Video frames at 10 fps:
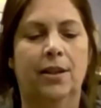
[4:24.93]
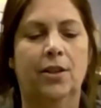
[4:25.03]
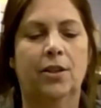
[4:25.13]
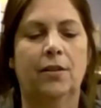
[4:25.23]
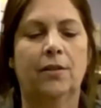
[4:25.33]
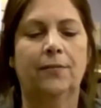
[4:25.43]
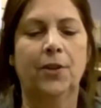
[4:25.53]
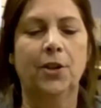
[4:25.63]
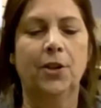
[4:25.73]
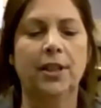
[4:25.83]
So the
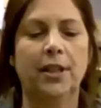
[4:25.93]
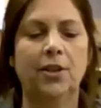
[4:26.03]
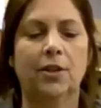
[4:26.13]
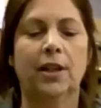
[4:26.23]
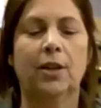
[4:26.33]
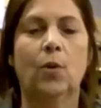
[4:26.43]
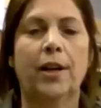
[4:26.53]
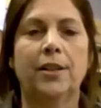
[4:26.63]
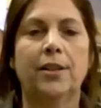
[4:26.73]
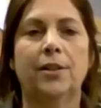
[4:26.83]
first thing you're gonna
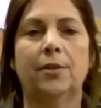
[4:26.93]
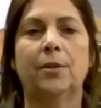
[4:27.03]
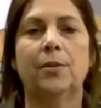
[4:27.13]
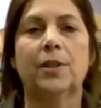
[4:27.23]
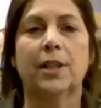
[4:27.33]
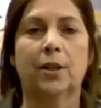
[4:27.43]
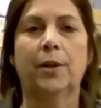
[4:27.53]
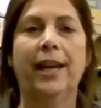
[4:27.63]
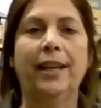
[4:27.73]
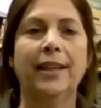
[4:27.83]
wanna do to
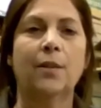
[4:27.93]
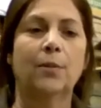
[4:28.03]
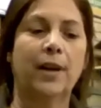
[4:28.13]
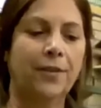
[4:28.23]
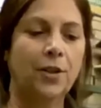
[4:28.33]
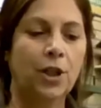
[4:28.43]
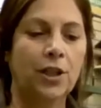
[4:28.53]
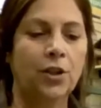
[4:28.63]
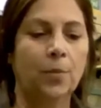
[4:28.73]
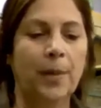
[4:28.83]
create that refuge
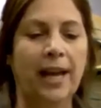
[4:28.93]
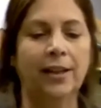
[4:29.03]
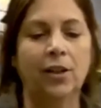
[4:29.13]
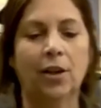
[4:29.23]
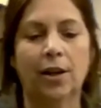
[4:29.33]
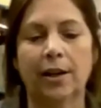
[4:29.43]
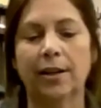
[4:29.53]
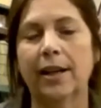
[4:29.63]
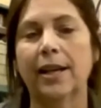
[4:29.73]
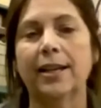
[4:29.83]
in your
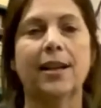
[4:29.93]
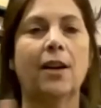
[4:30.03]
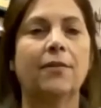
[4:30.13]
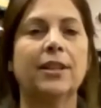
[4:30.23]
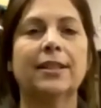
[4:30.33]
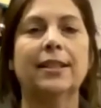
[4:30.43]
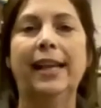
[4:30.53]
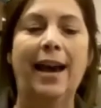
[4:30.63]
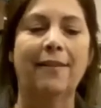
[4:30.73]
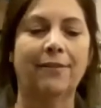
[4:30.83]
backyard is obviously
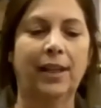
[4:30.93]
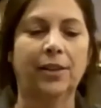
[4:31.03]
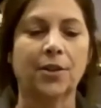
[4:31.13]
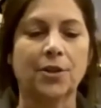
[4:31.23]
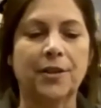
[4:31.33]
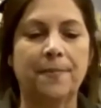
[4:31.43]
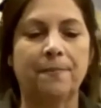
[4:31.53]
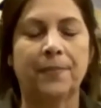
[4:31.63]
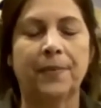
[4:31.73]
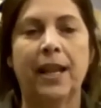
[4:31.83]
have feeders.
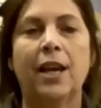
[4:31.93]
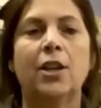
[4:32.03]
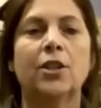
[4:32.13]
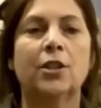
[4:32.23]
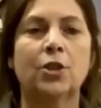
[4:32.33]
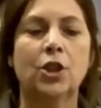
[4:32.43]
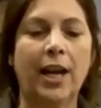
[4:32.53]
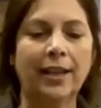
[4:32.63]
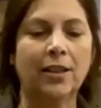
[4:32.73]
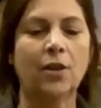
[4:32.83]
So
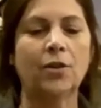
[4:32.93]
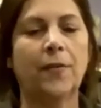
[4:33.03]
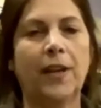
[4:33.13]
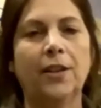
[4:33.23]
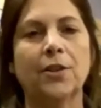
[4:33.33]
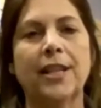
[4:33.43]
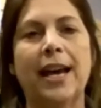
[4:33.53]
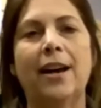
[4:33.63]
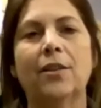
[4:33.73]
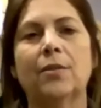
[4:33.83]
check those feeders
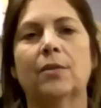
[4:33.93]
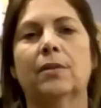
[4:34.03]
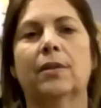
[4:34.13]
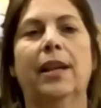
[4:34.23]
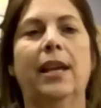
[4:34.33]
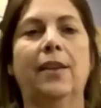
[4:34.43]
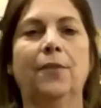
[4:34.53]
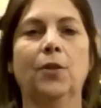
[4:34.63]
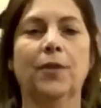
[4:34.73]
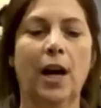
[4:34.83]
out.
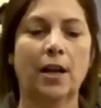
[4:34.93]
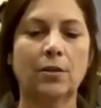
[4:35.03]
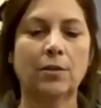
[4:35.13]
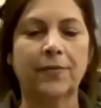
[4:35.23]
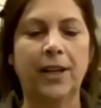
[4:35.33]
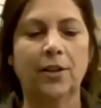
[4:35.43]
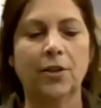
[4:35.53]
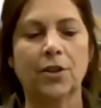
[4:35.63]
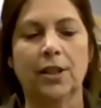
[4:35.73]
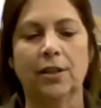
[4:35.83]
If you've got old
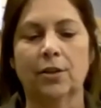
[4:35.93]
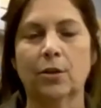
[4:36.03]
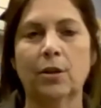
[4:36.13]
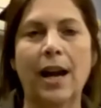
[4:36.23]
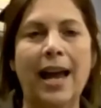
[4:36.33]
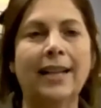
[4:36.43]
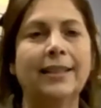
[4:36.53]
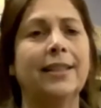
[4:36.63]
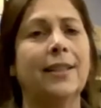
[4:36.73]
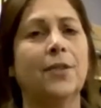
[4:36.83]
feeders that are
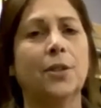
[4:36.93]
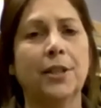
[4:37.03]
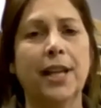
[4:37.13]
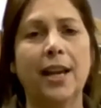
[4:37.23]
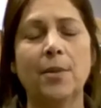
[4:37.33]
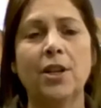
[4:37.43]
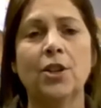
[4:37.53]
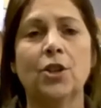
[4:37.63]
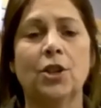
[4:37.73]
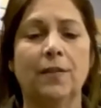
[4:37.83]
cracked, if they're
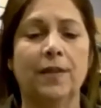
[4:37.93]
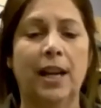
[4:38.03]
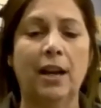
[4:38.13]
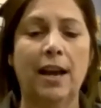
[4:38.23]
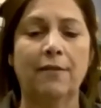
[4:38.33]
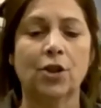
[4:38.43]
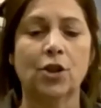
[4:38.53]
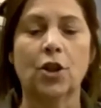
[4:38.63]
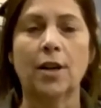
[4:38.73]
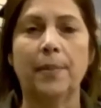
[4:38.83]
damaged, if they have
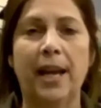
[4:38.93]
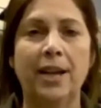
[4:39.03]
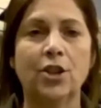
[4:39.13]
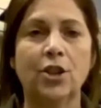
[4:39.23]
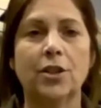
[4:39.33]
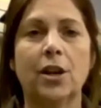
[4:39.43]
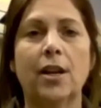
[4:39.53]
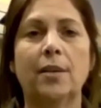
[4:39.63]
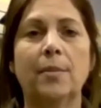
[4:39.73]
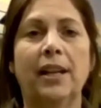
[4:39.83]
sharp edges
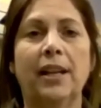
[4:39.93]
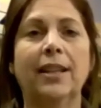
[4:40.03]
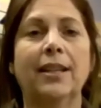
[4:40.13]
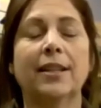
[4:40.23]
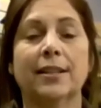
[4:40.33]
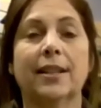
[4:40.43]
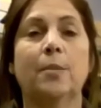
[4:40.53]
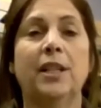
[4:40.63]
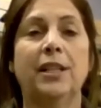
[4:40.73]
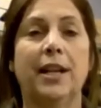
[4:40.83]
on them, anything that's gonna
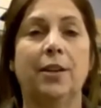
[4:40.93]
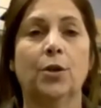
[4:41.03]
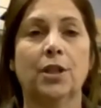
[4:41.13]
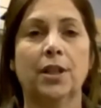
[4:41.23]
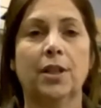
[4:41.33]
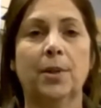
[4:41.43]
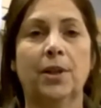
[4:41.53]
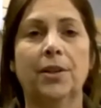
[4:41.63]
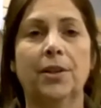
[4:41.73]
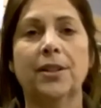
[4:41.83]
be dangerous to the
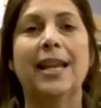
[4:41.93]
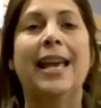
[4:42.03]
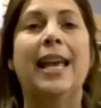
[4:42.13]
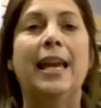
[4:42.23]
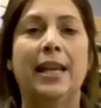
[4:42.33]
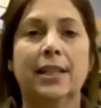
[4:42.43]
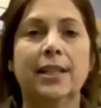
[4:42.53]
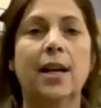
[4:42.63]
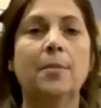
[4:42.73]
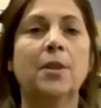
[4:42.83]
birds, it's
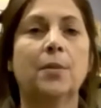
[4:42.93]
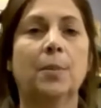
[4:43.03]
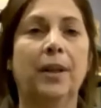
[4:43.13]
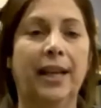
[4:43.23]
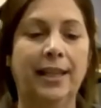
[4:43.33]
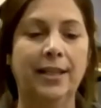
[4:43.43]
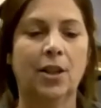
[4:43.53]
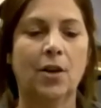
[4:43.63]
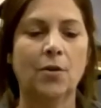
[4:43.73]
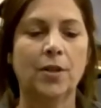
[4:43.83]
time to replace
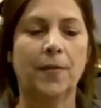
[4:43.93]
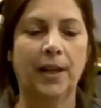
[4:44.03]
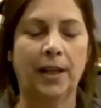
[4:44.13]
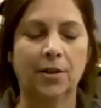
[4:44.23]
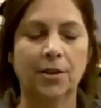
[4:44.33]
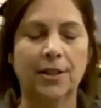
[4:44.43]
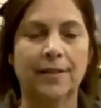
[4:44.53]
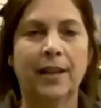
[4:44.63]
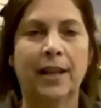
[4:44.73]
those feeders